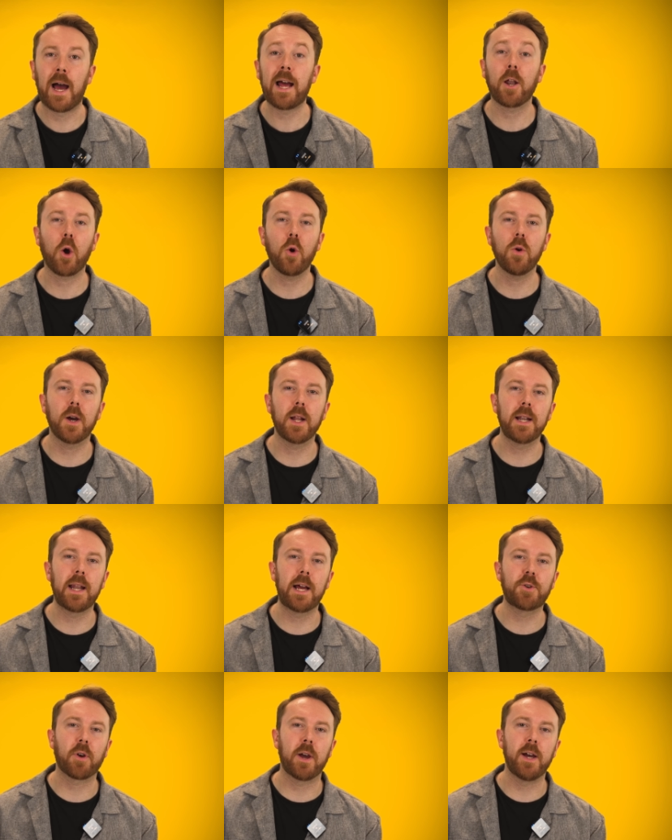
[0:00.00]
Hello
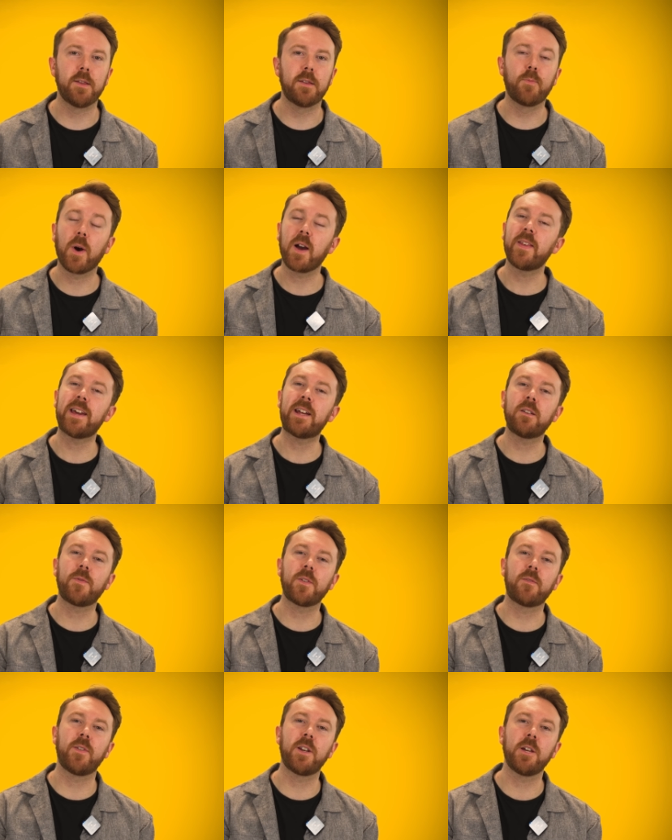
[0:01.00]
Electroheads, by the end of
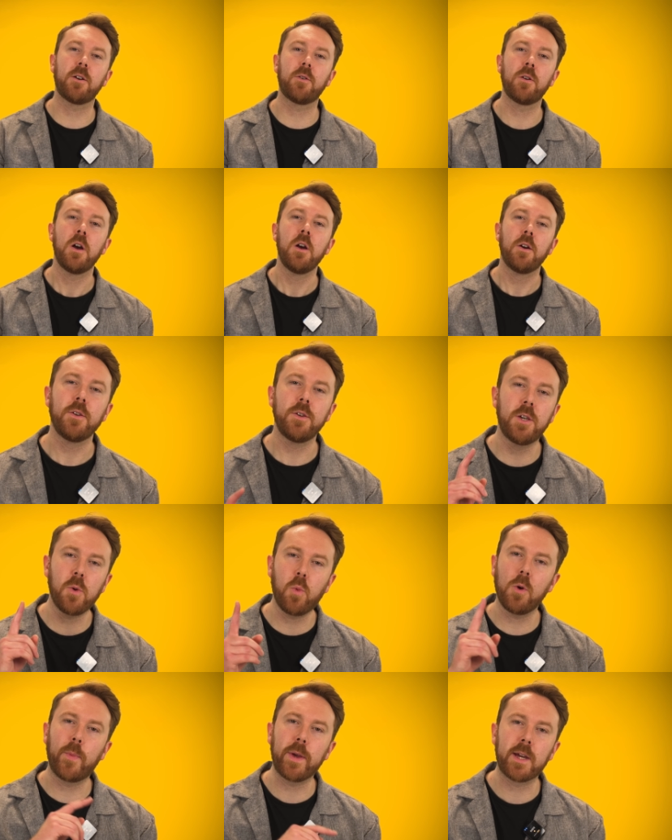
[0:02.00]
this video,
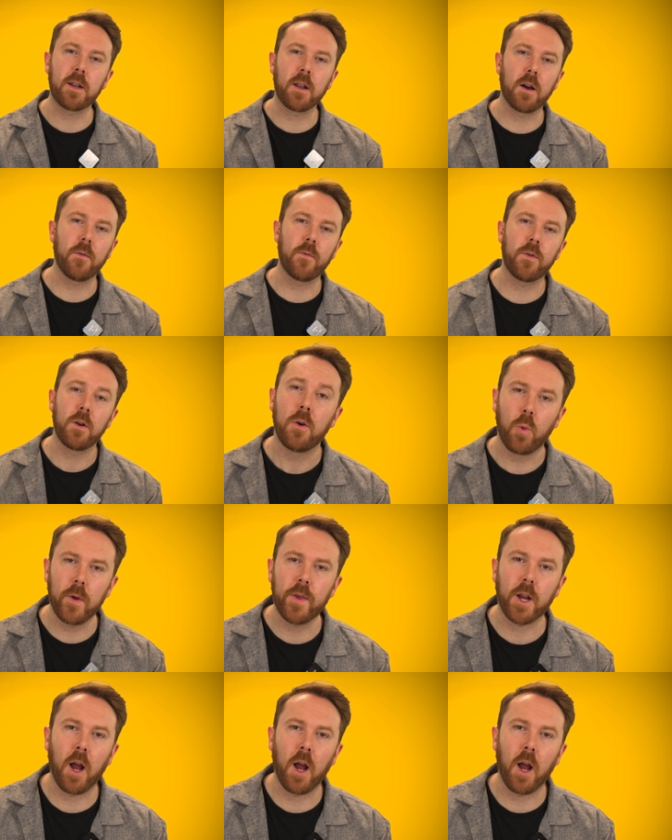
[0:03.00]
you will be in love with a